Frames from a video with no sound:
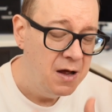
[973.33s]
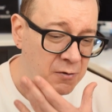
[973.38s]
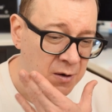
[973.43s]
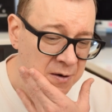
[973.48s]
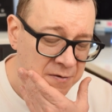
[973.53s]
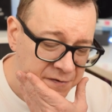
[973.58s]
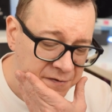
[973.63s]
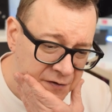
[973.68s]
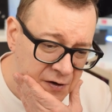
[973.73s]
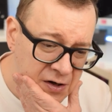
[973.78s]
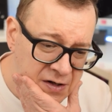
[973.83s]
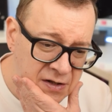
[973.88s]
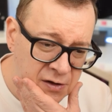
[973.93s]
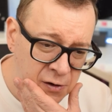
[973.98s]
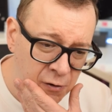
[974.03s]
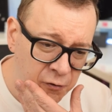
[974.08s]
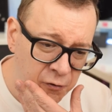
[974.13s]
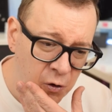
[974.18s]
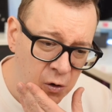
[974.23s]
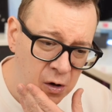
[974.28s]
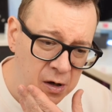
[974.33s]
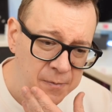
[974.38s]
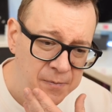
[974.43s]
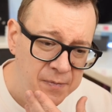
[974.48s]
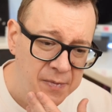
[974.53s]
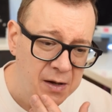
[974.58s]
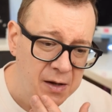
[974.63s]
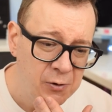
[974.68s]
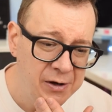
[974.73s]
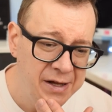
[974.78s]
Well, first of all,
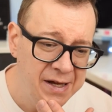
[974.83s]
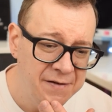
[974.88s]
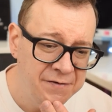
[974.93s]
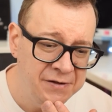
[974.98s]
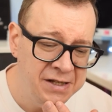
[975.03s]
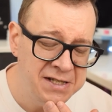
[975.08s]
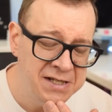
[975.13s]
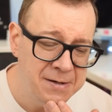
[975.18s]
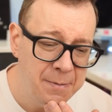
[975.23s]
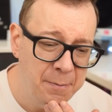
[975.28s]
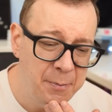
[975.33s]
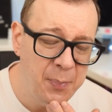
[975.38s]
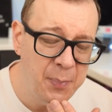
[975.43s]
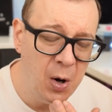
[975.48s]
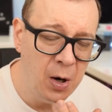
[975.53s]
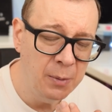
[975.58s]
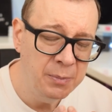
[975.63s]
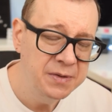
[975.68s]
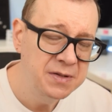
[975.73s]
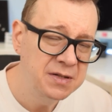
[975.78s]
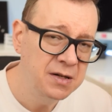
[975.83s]
we have this pop.